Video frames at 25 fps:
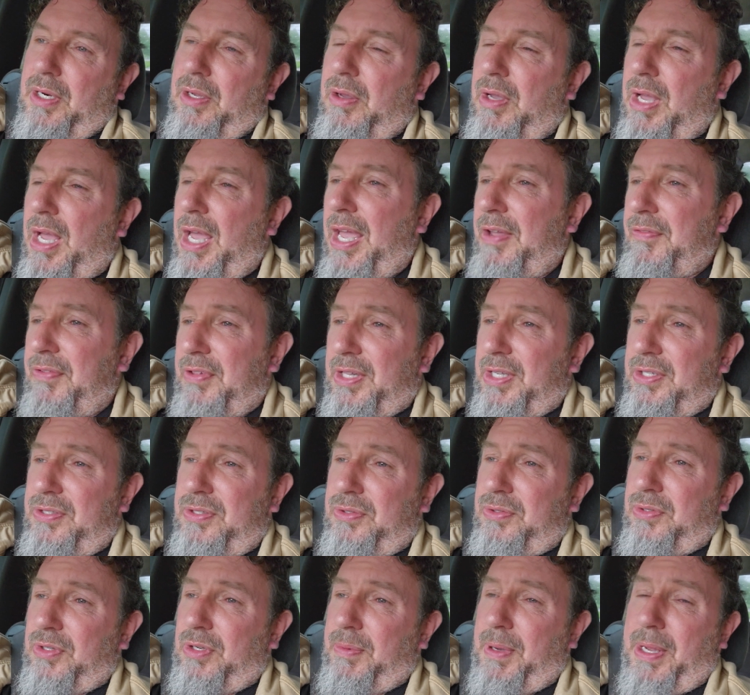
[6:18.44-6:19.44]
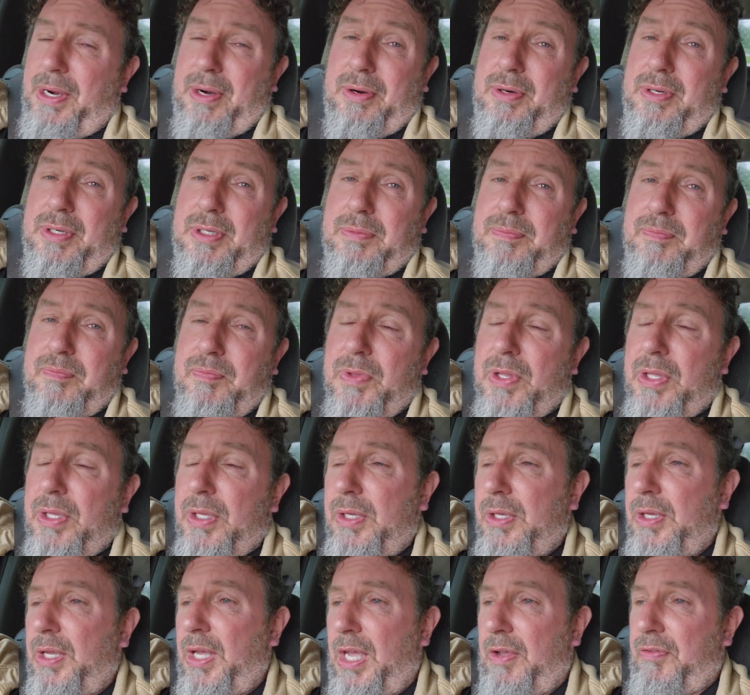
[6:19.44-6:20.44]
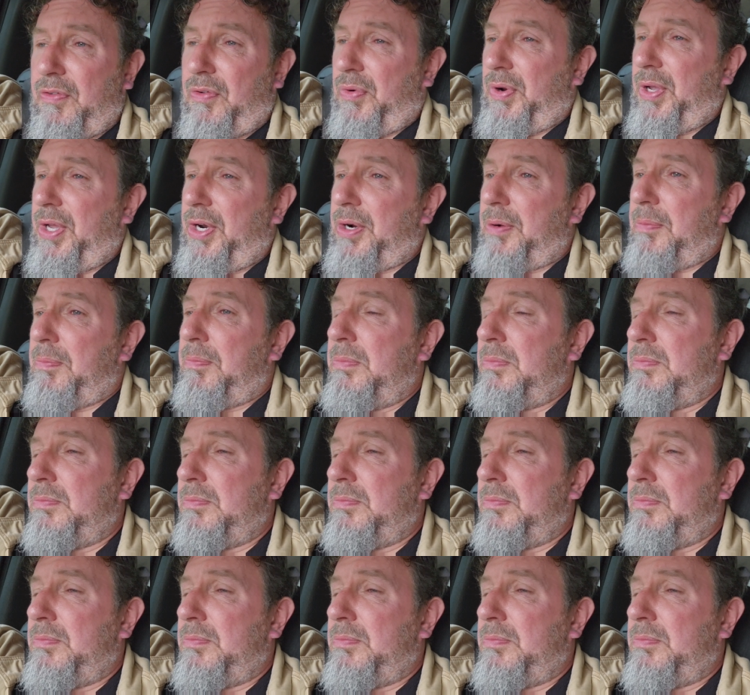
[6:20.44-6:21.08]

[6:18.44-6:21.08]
I haven't listened to them. I don't know. Haven't read them.